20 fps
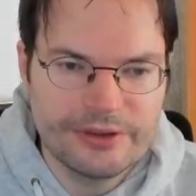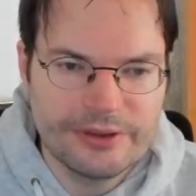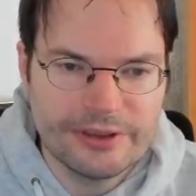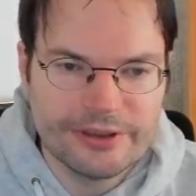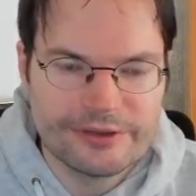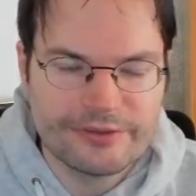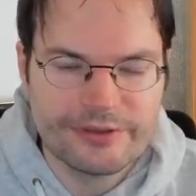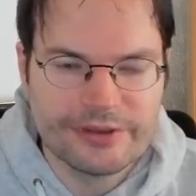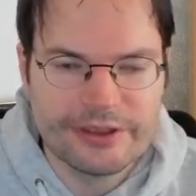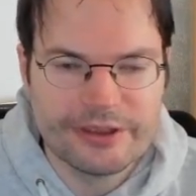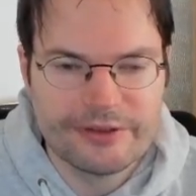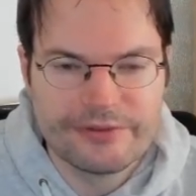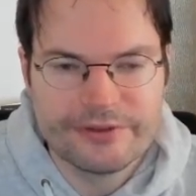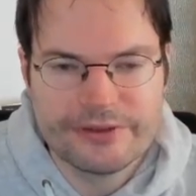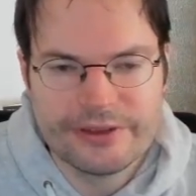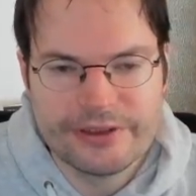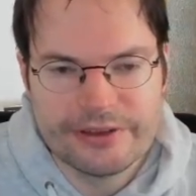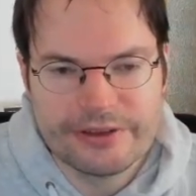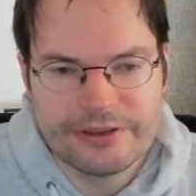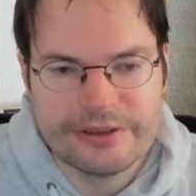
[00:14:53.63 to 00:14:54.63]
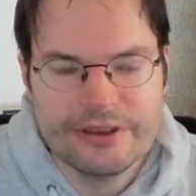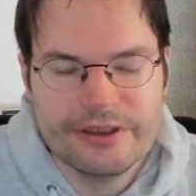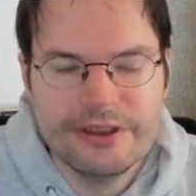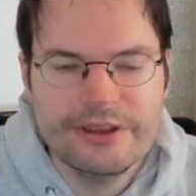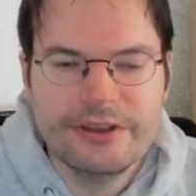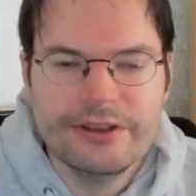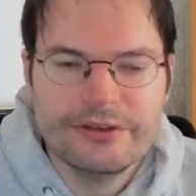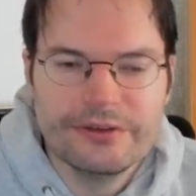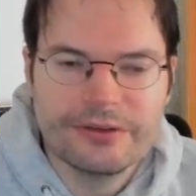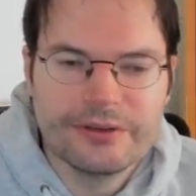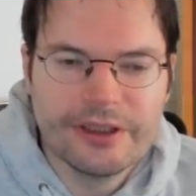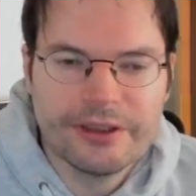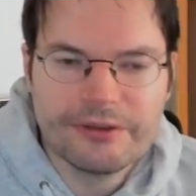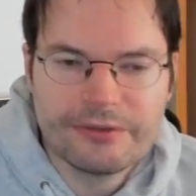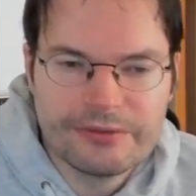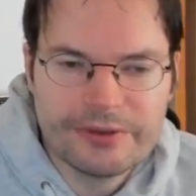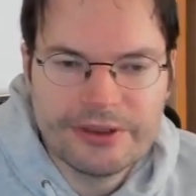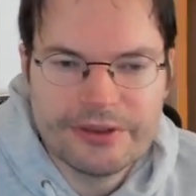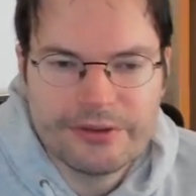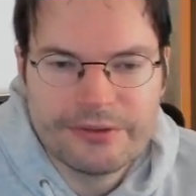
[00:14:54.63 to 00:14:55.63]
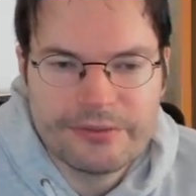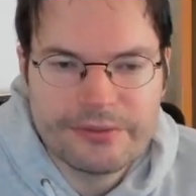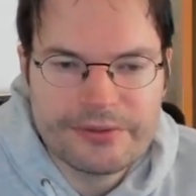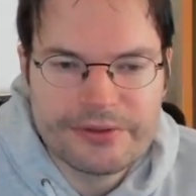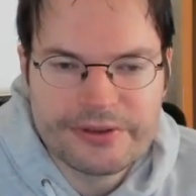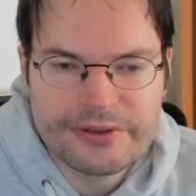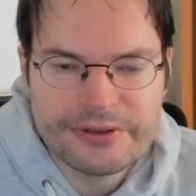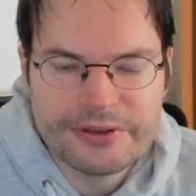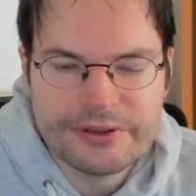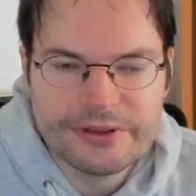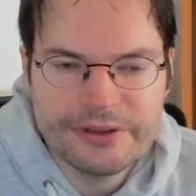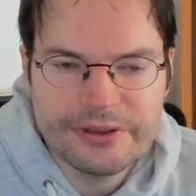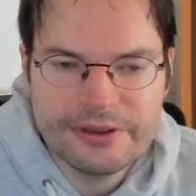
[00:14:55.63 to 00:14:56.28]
As we have seen, you can reuse the